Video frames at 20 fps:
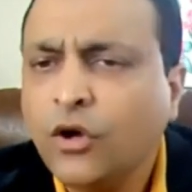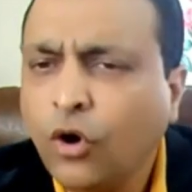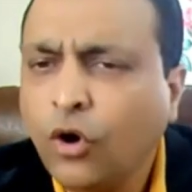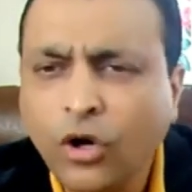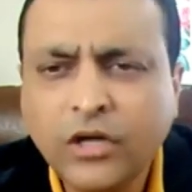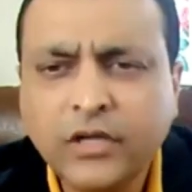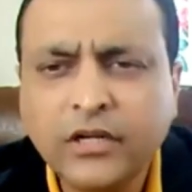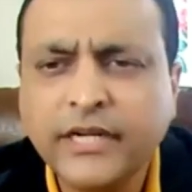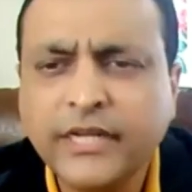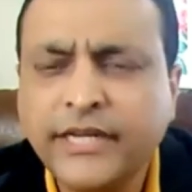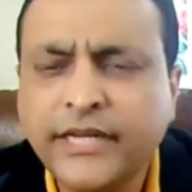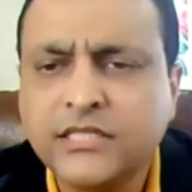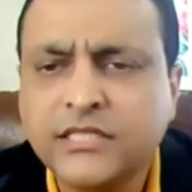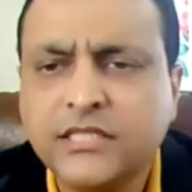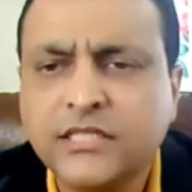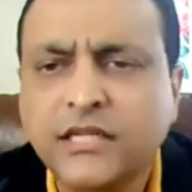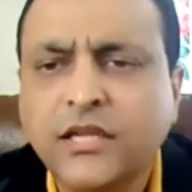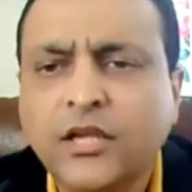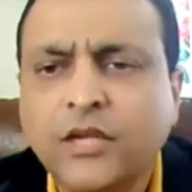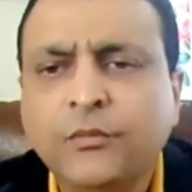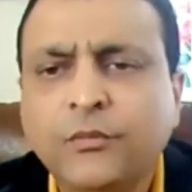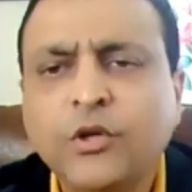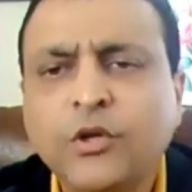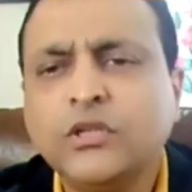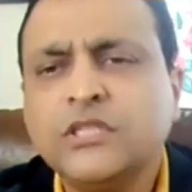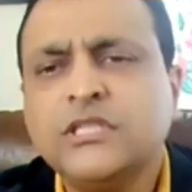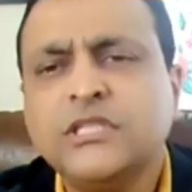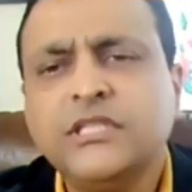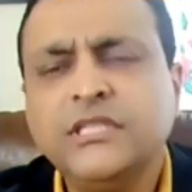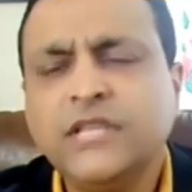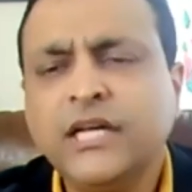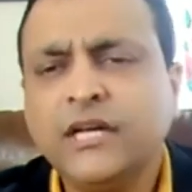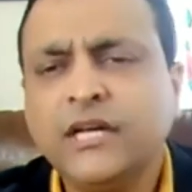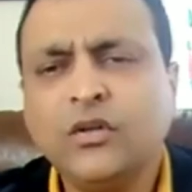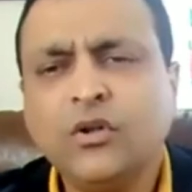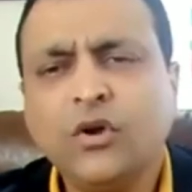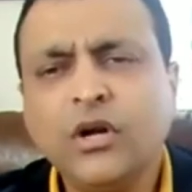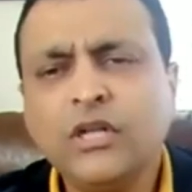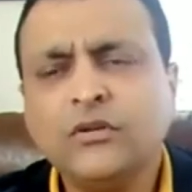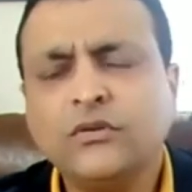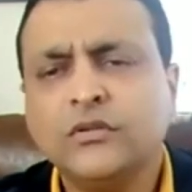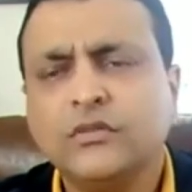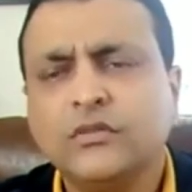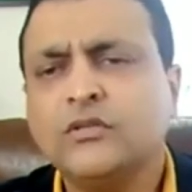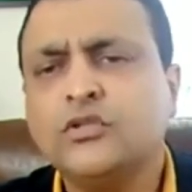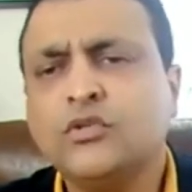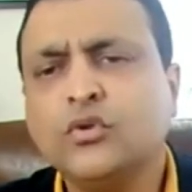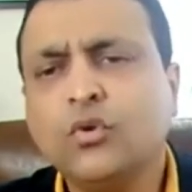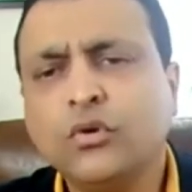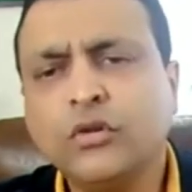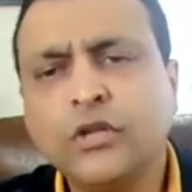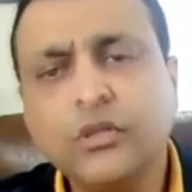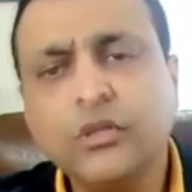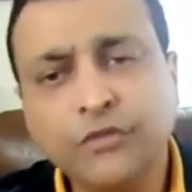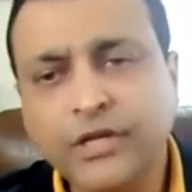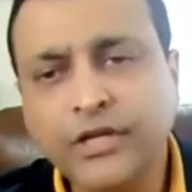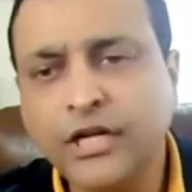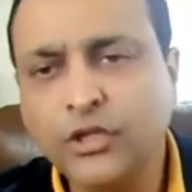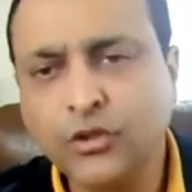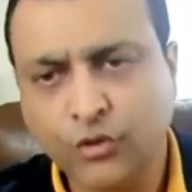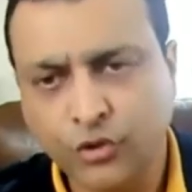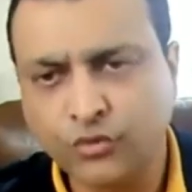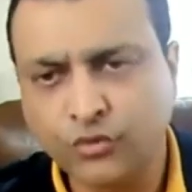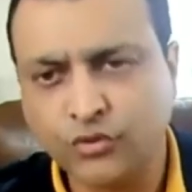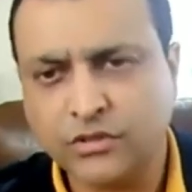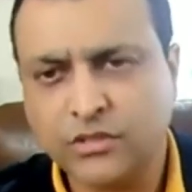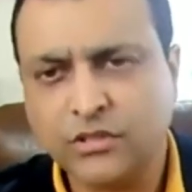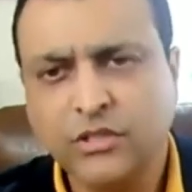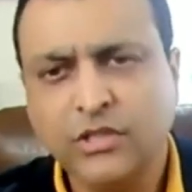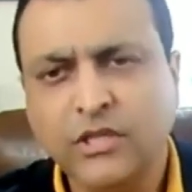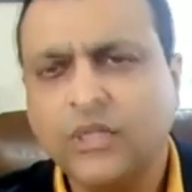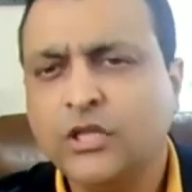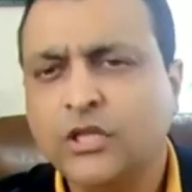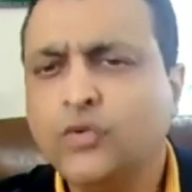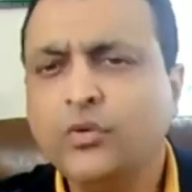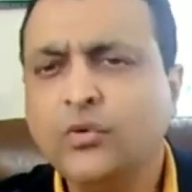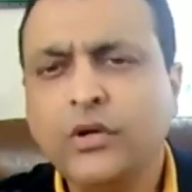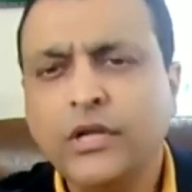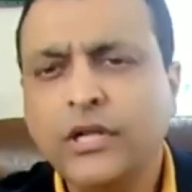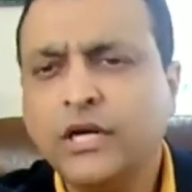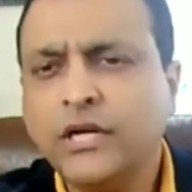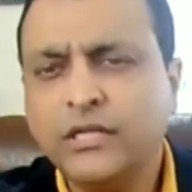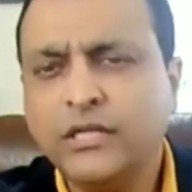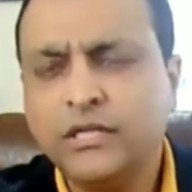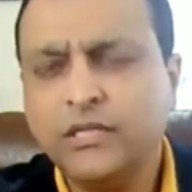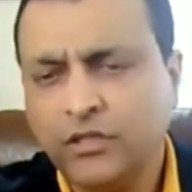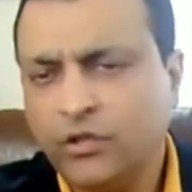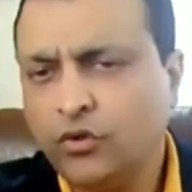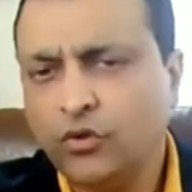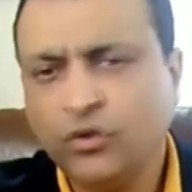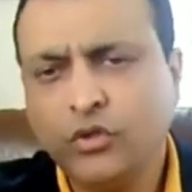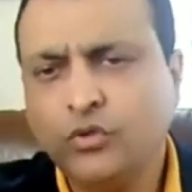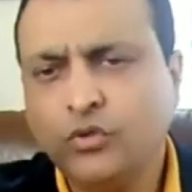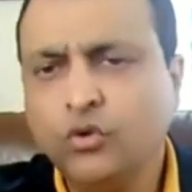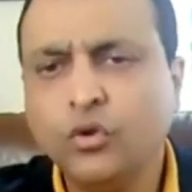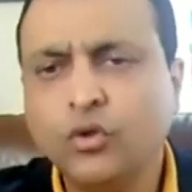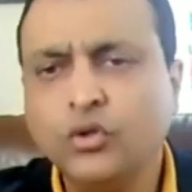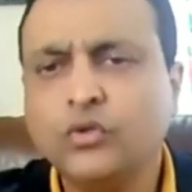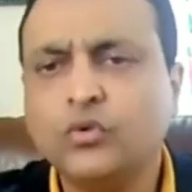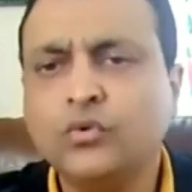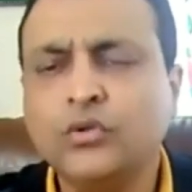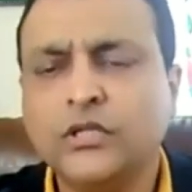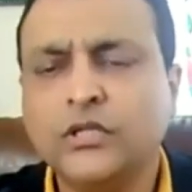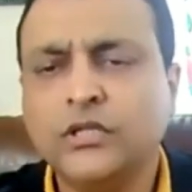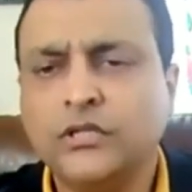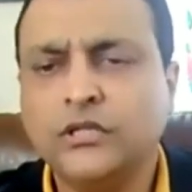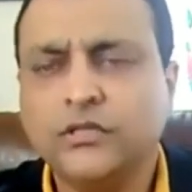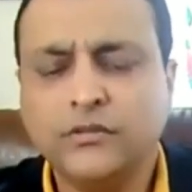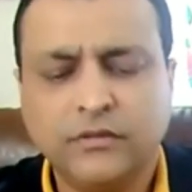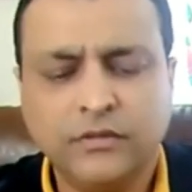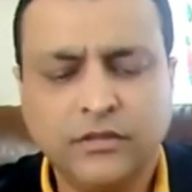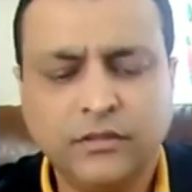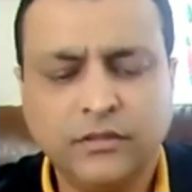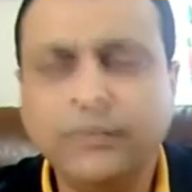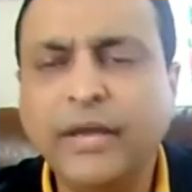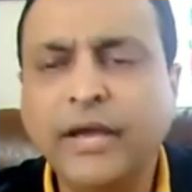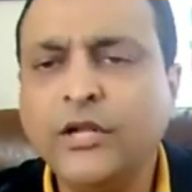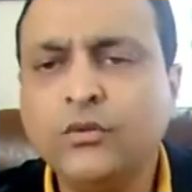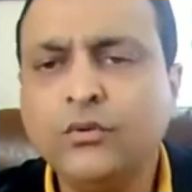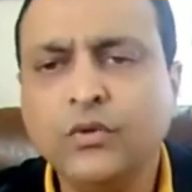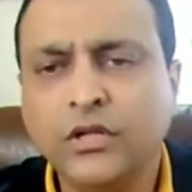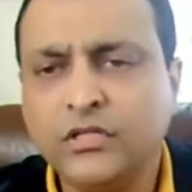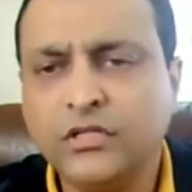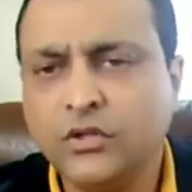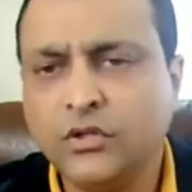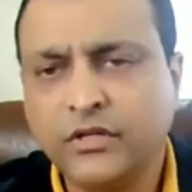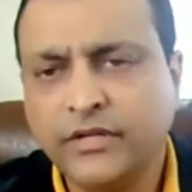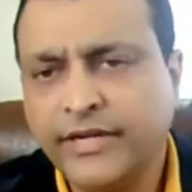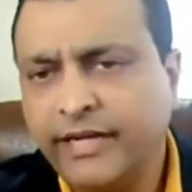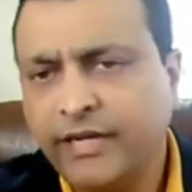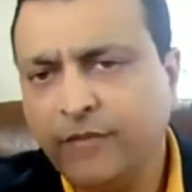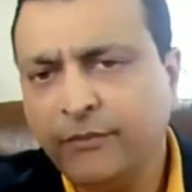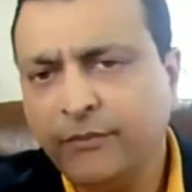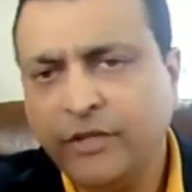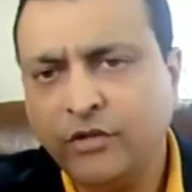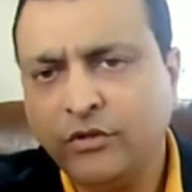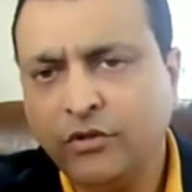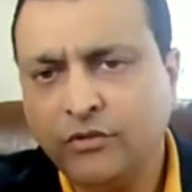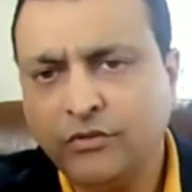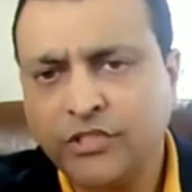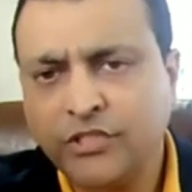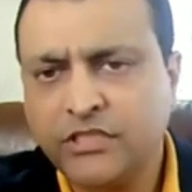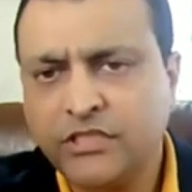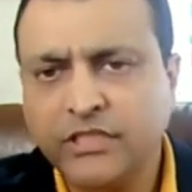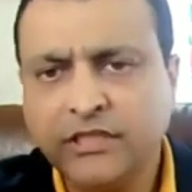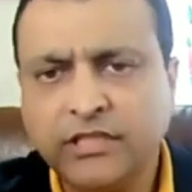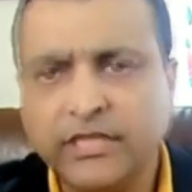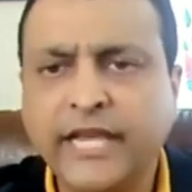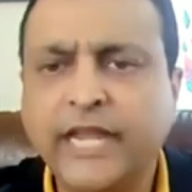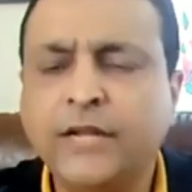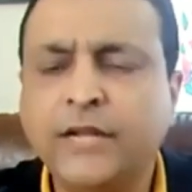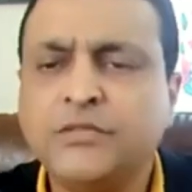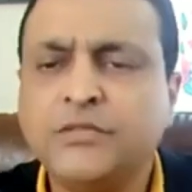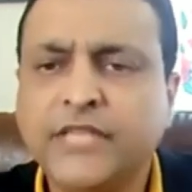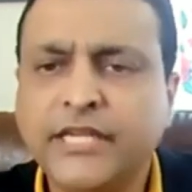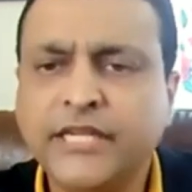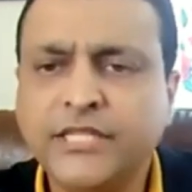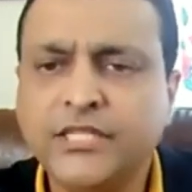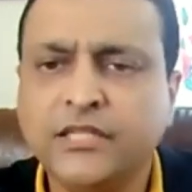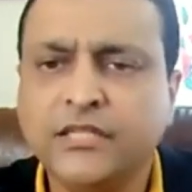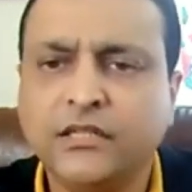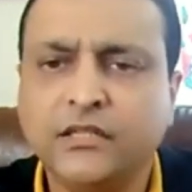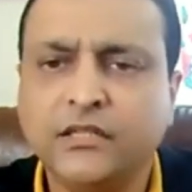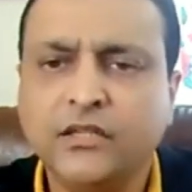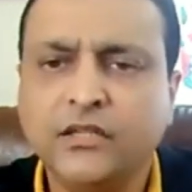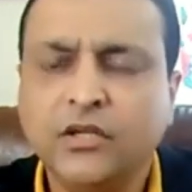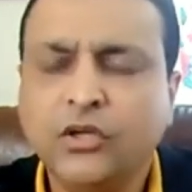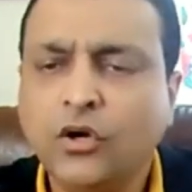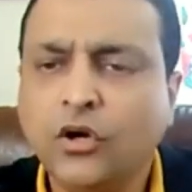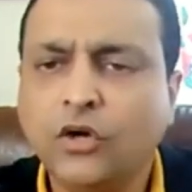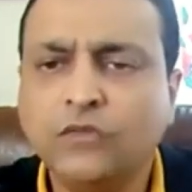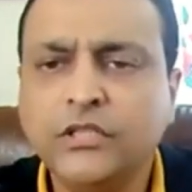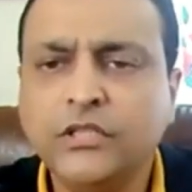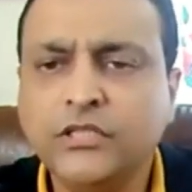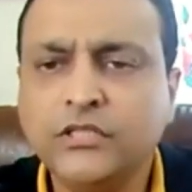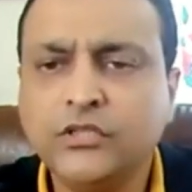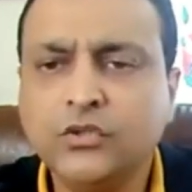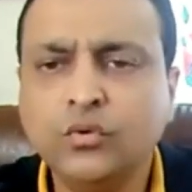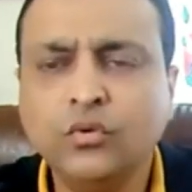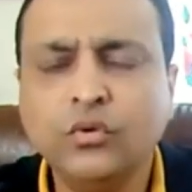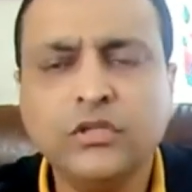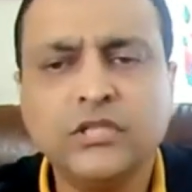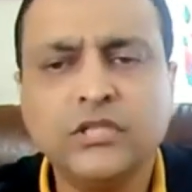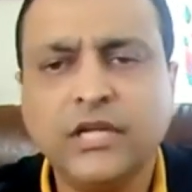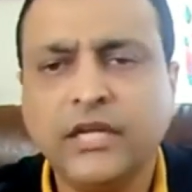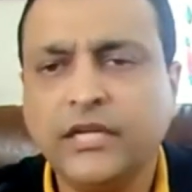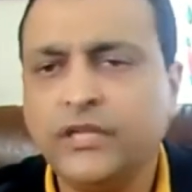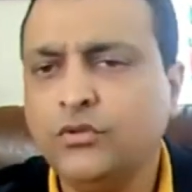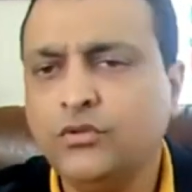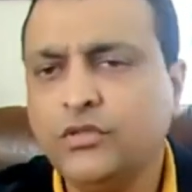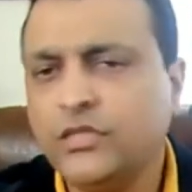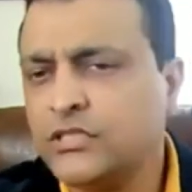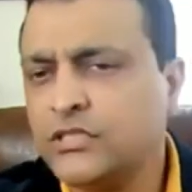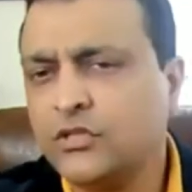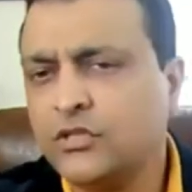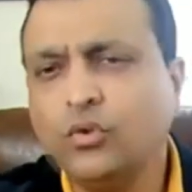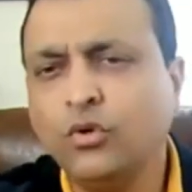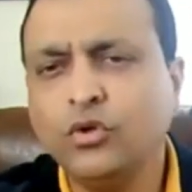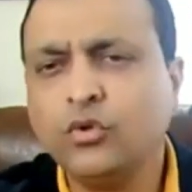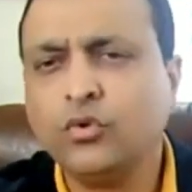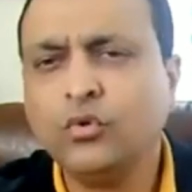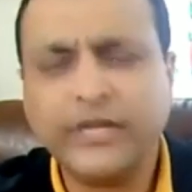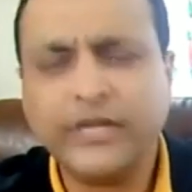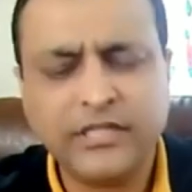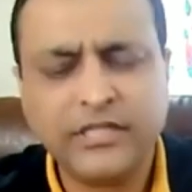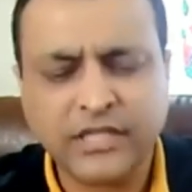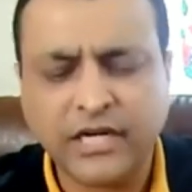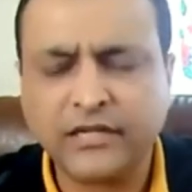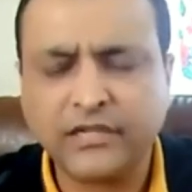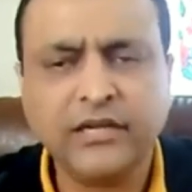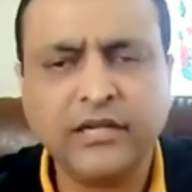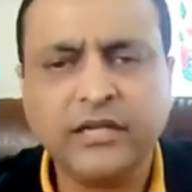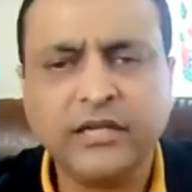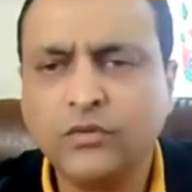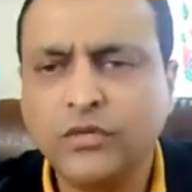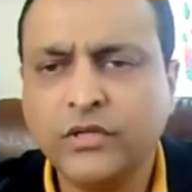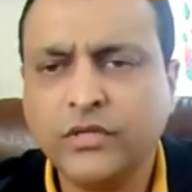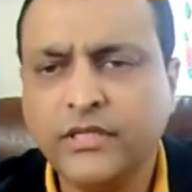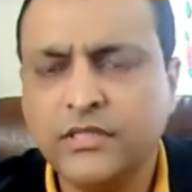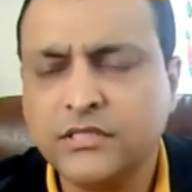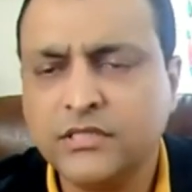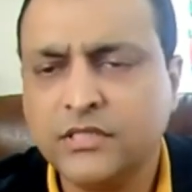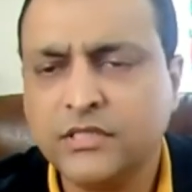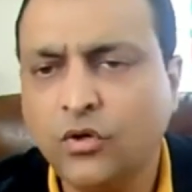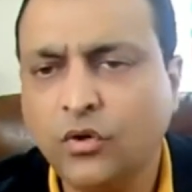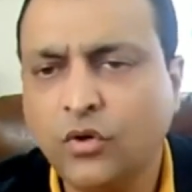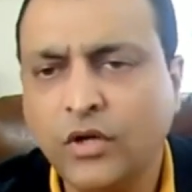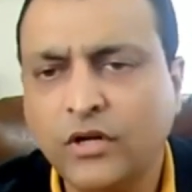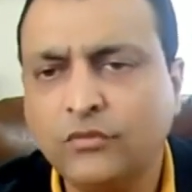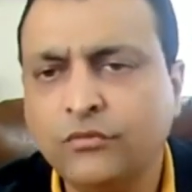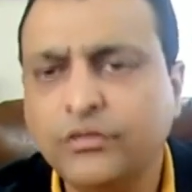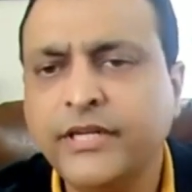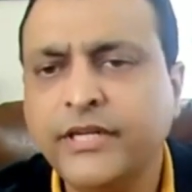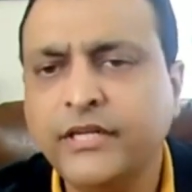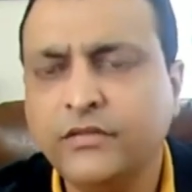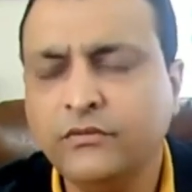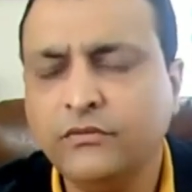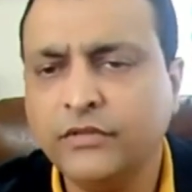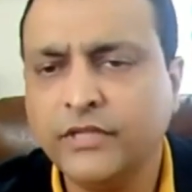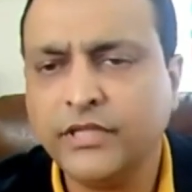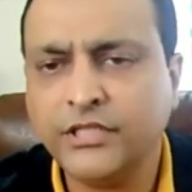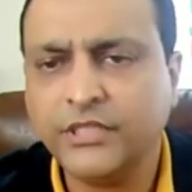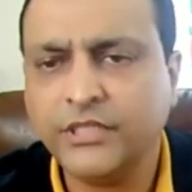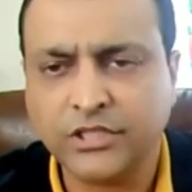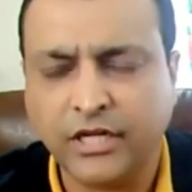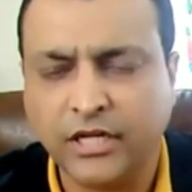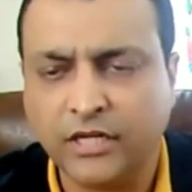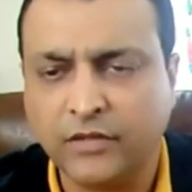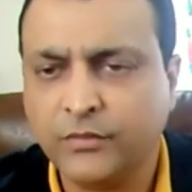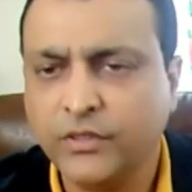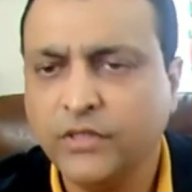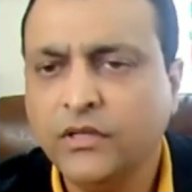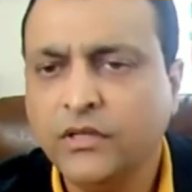Alteryx, because these are not so difficult to use. You learn, you go through the manuals or training manual, which is in the help section of these tools. You just go through, and chartered accountants, are very, very sharp.